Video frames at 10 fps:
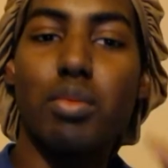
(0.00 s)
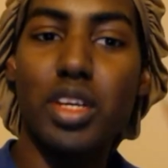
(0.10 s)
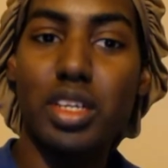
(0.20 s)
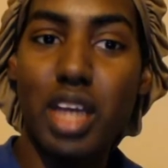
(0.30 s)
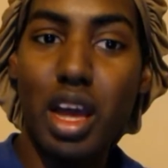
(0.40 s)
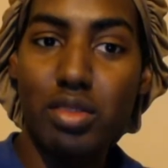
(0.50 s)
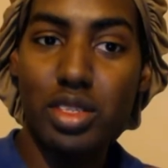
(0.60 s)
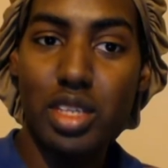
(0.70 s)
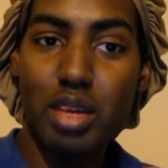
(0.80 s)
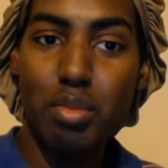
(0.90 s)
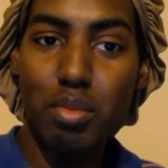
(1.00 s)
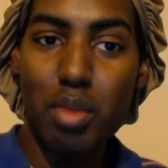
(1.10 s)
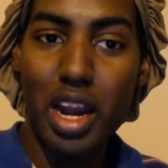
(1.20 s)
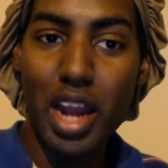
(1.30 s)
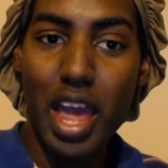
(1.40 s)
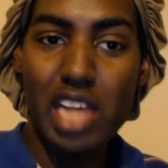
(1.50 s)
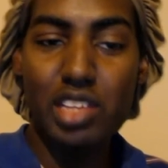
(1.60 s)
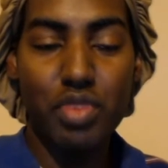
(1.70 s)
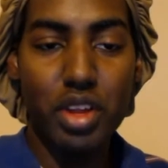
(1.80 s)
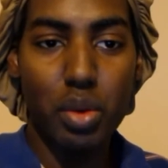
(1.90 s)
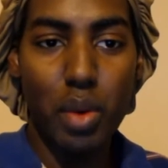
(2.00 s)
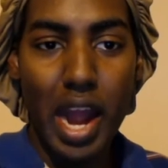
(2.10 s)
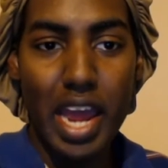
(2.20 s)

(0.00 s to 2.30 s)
because y'all seen my last video where